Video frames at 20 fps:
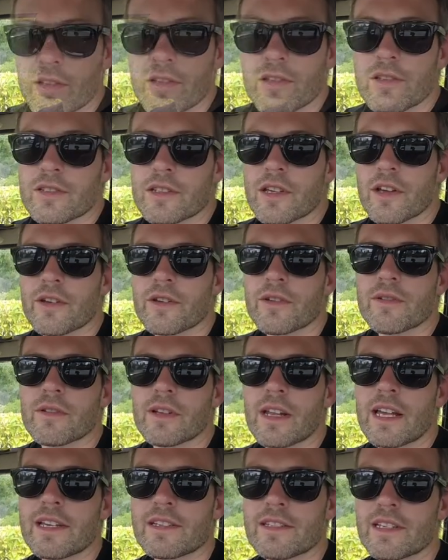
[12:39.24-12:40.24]
so
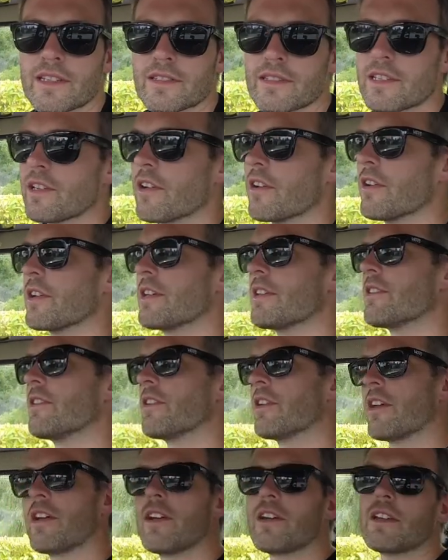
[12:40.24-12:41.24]
late
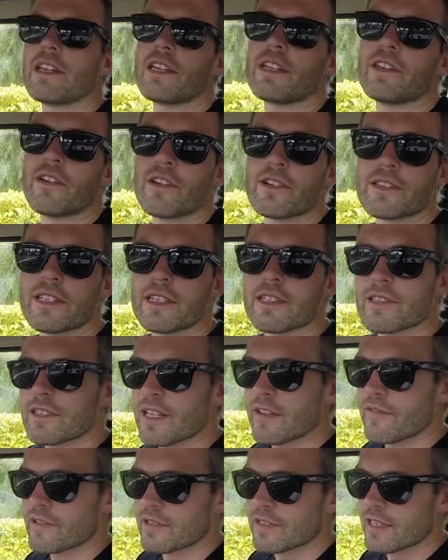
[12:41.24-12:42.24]
69 early
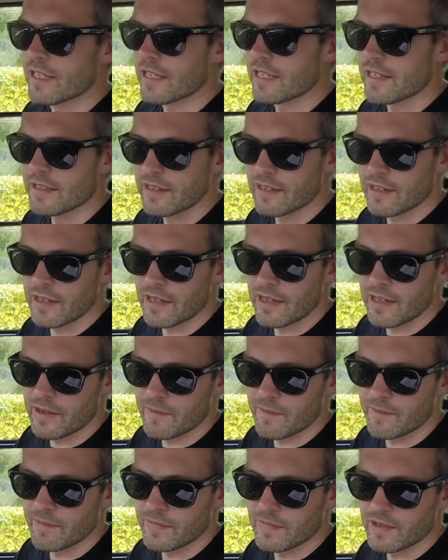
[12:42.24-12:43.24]
1970
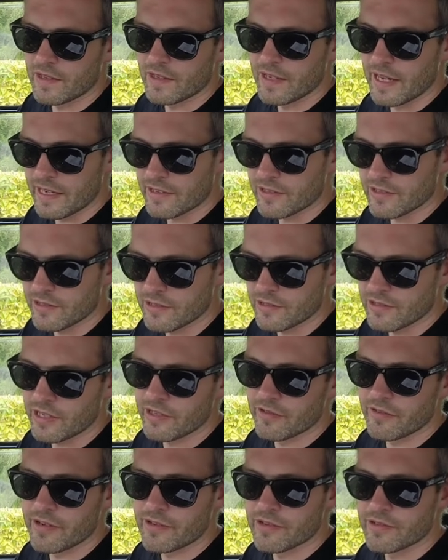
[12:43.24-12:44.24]
um, the next
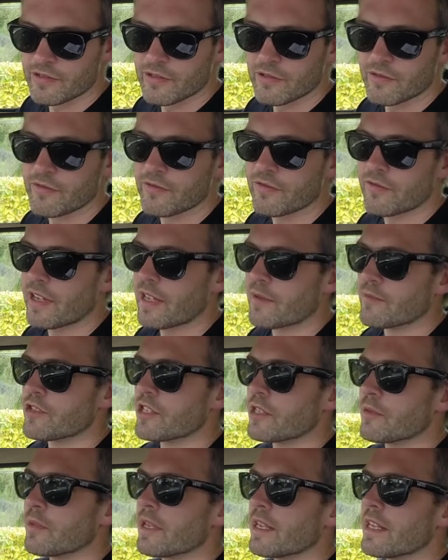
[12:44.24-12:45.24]
generation of
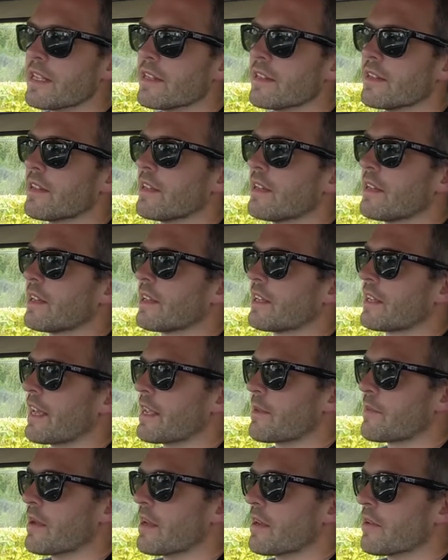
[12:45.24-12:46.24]
mgb
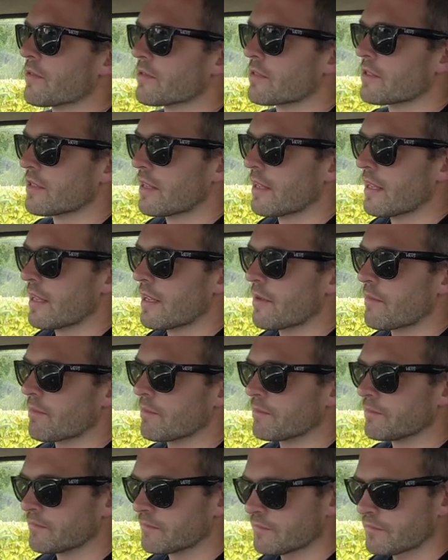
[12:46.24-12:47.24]
came out
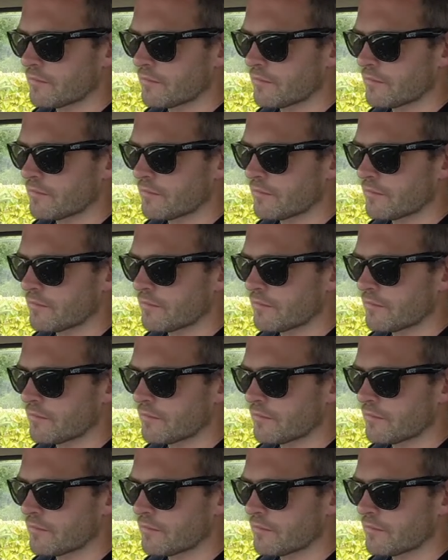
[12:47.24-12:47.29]
um,